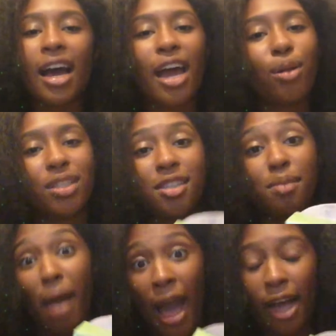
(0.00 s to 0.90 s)
I know this isn't
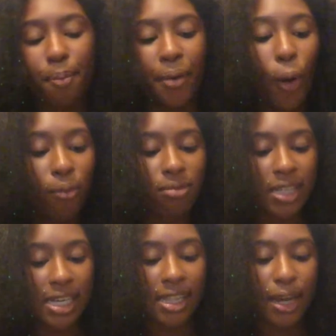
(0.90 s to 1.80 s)
MAC, but
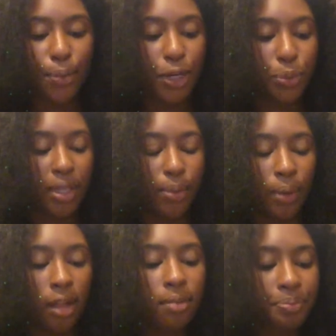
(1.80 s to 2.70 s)
hopefully they work really
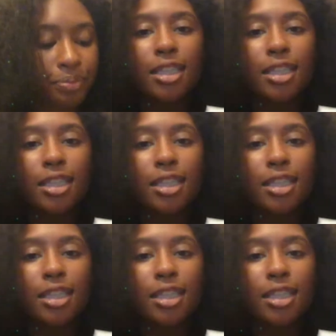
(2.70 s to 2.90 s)
well.